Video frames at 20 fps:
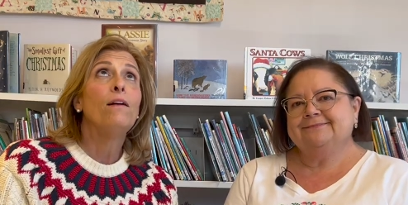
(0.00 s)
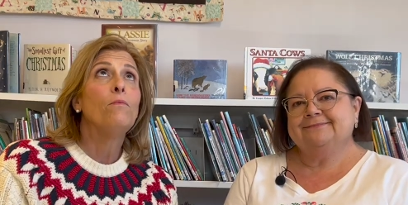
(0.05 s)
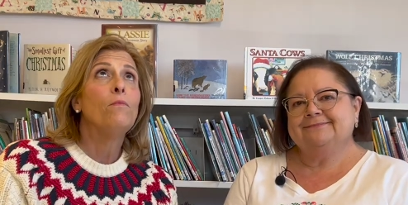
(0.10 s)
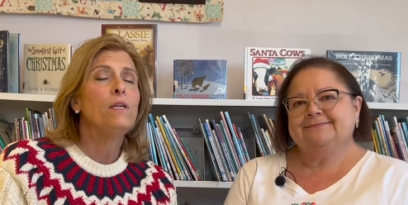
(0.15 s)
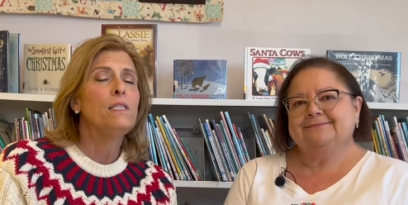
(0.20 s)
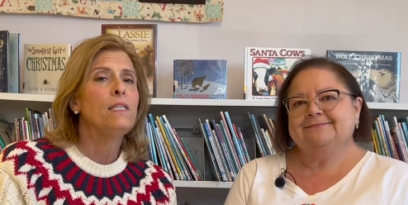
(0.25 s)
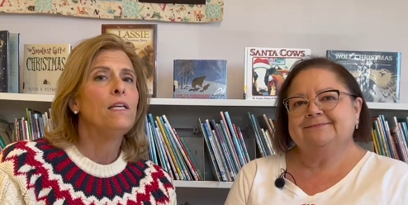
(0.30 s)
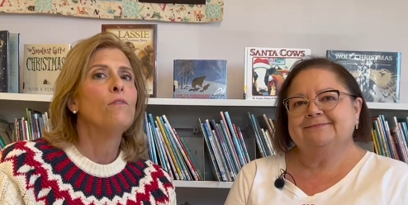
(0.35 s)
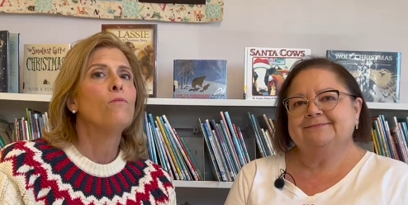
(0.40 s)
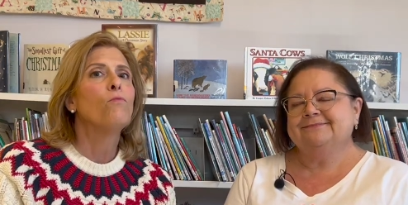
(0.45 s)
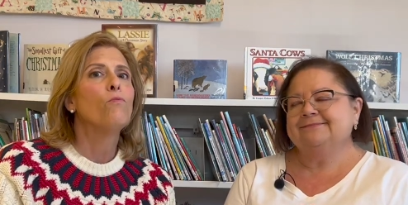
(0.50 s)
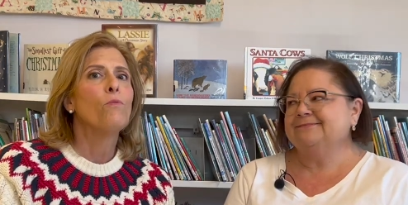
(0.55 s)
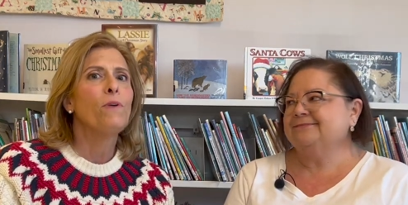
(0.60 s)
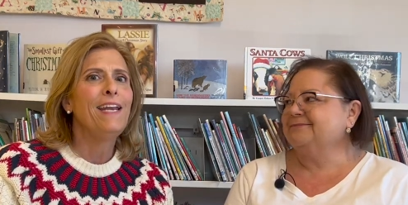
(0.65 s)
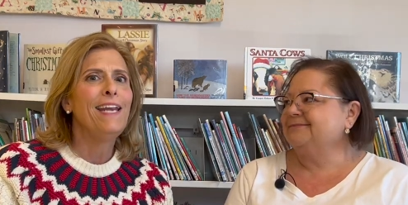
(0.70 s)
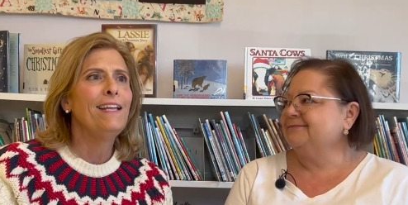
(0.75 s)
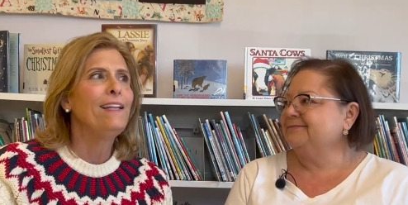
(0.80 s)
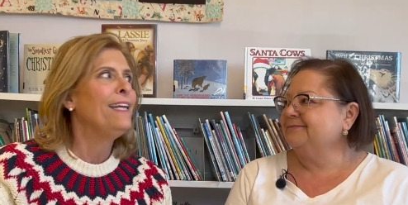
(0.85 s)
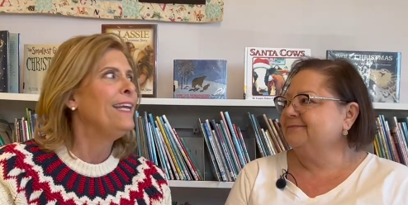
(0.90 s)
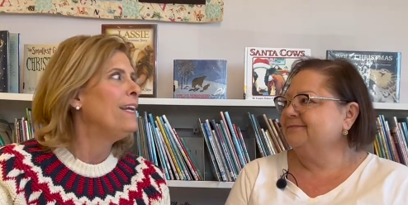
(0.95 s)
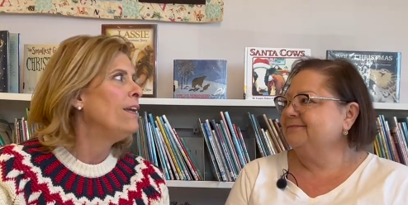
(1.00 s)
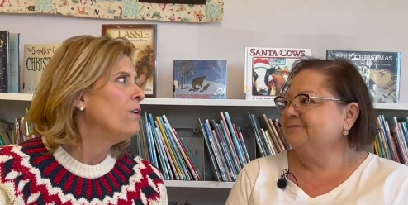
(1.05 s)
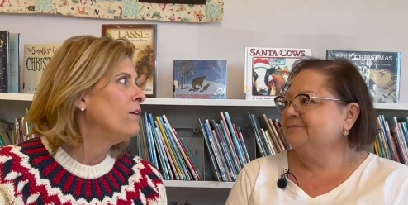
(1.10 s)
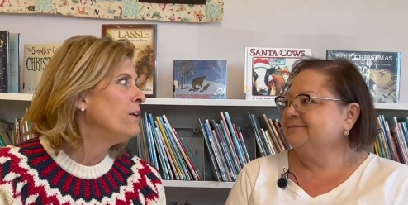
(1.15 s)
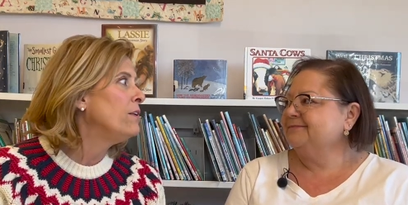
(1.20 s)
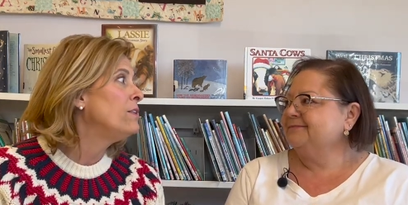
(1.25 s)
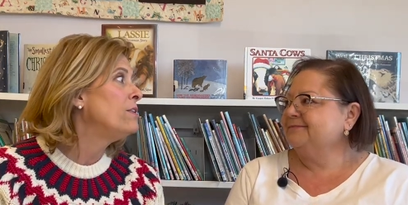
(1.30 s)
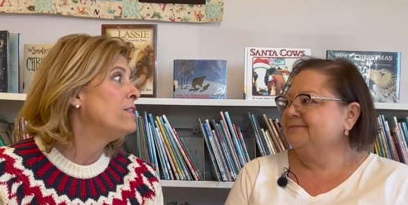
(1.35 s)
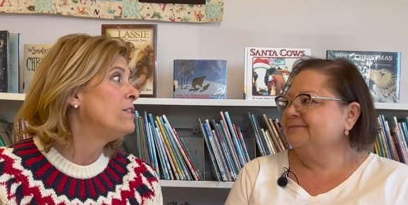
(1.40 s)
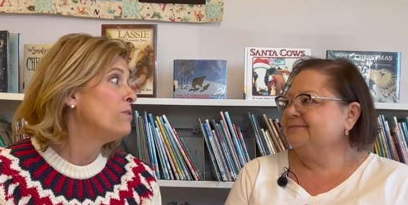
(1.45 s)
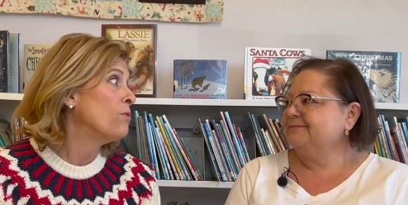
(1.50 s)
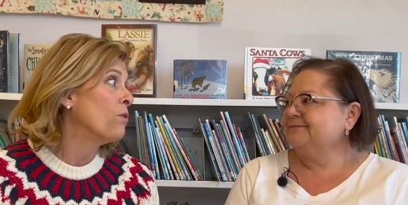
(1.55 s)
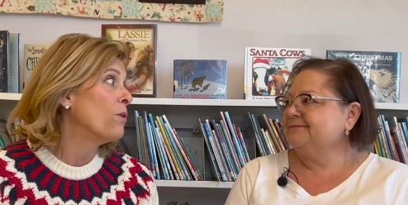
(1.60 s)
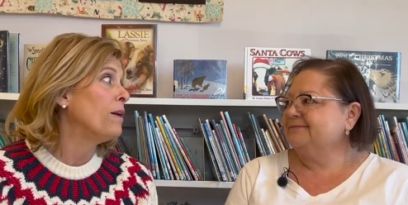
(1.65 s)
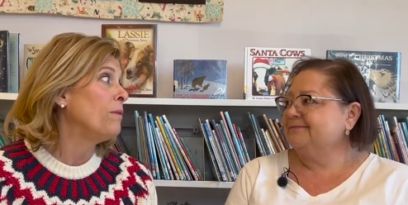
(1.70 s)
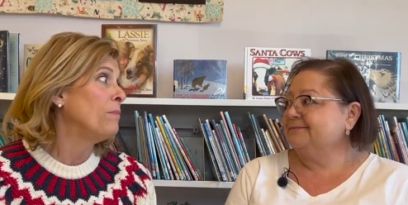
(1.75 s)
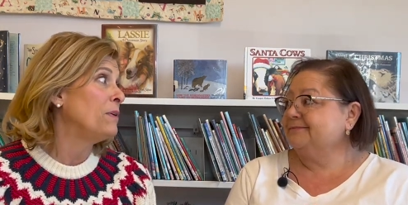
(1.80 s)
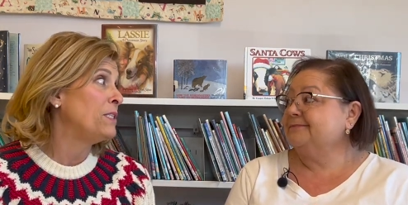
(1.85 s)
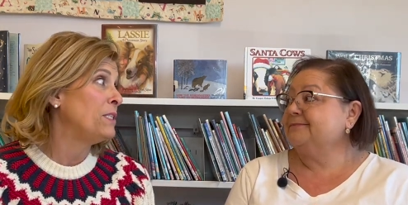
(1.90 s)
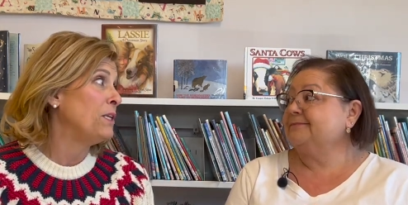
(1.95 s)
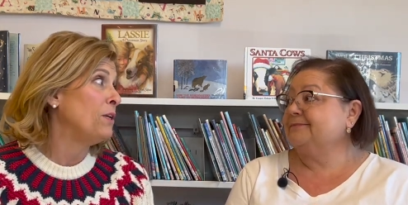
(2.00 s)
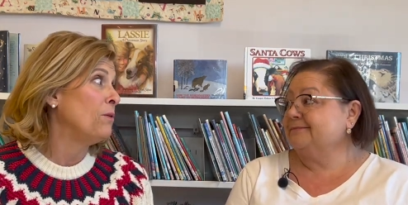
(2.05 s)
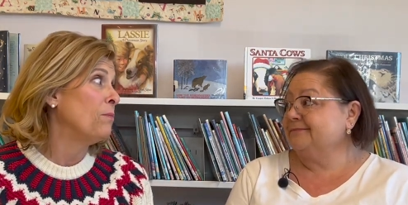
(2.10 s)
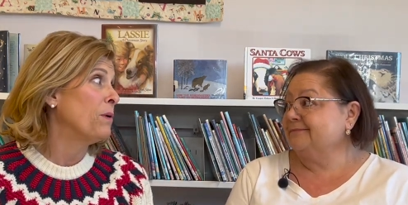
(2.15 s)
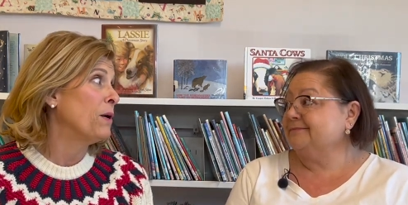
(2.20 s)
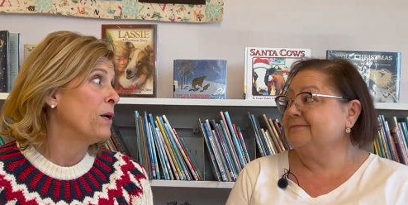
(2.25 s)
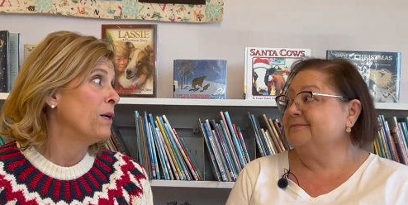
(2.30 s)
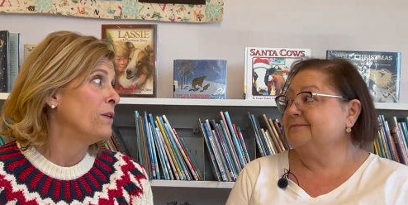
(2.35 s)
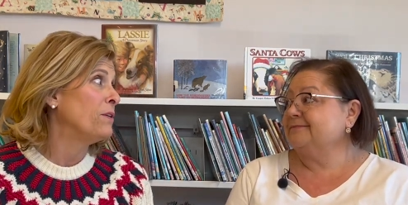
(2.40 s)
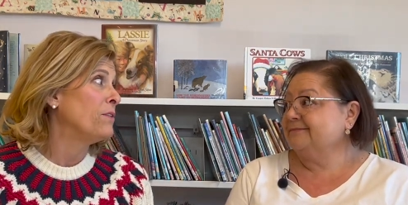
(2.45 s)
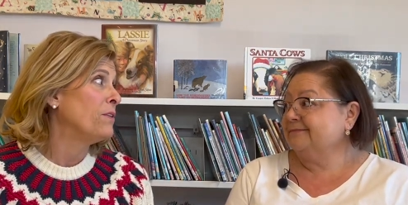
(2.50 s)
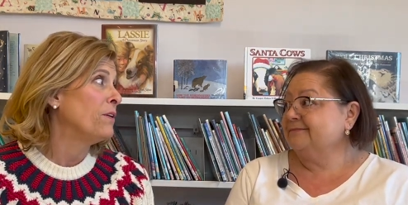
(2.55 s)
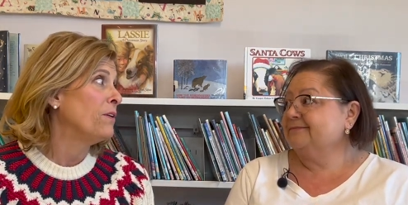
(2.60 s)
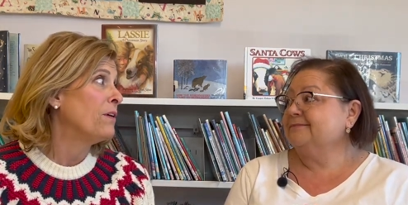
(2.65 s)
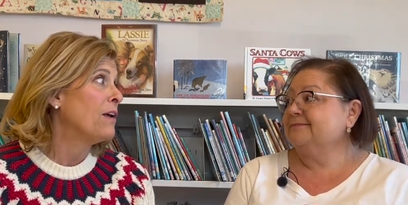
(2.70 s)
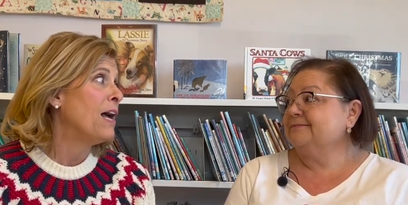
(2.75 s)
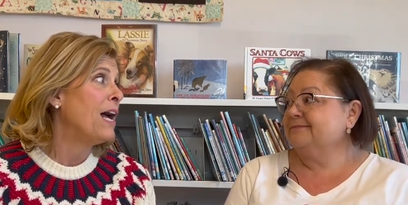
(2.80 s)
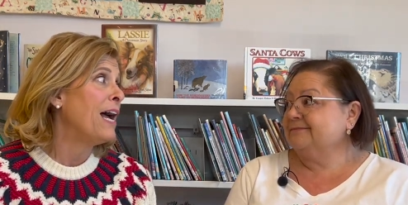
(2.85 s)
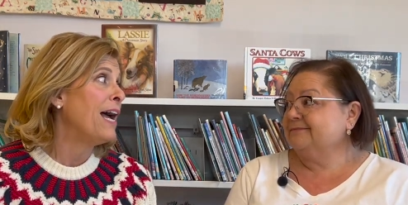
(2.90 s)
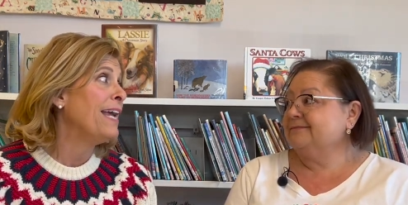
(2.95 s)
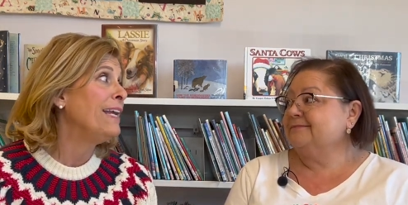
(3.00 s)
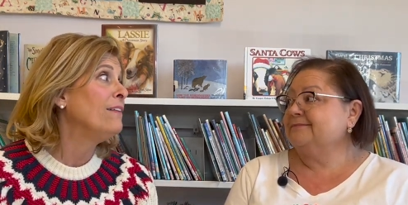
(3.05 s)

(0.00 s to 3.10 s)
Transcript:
Speaker 1: was a really good story, Miss Hubert. I